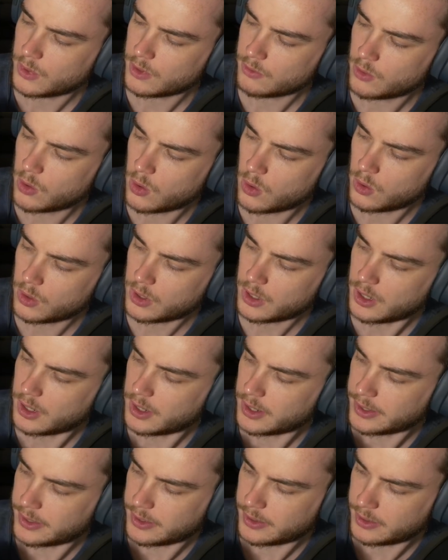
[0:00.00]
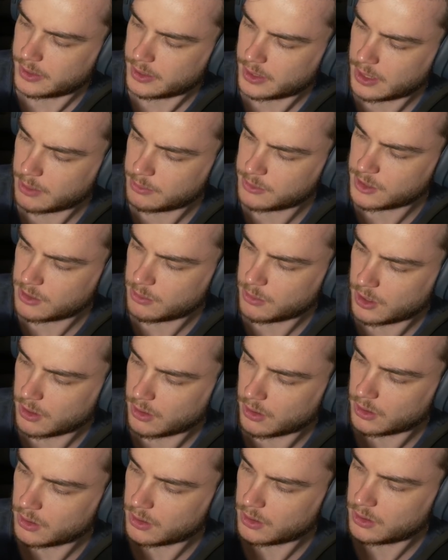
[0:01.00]
We have Hawkeye, Captain
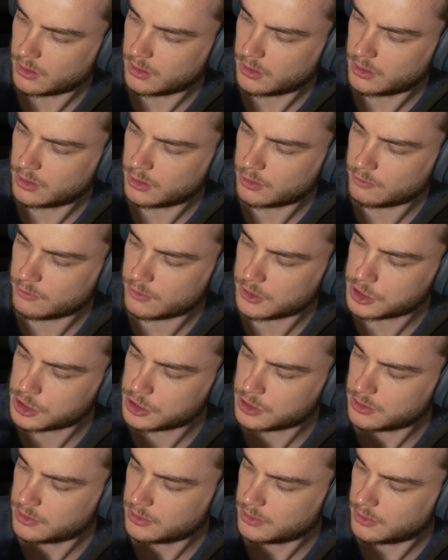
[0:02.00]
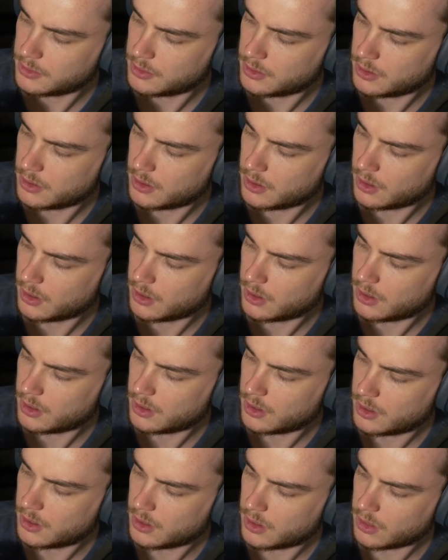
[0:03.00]
America, the Vision,
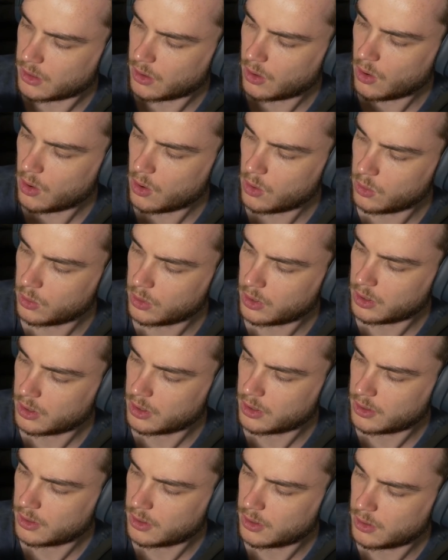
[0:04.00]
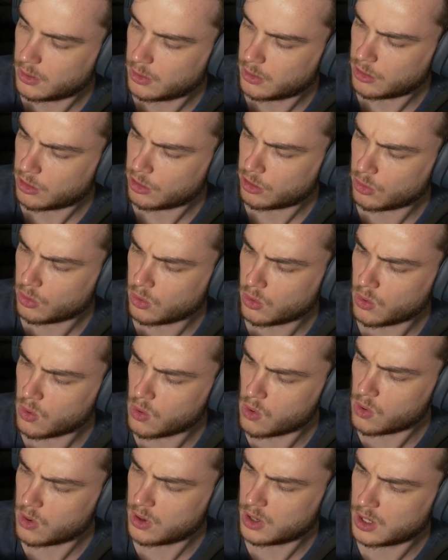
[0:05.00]
the Hulk,
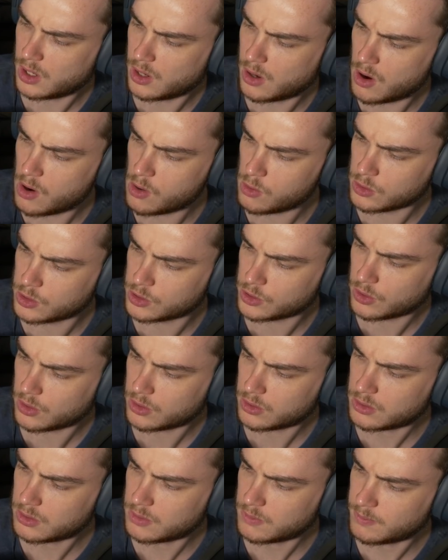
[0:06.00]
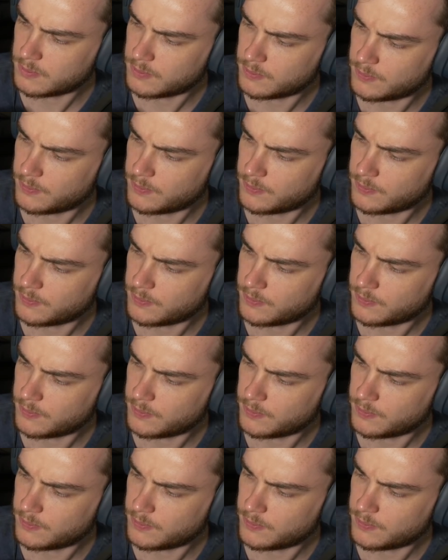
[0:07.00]
Thor, Ultron.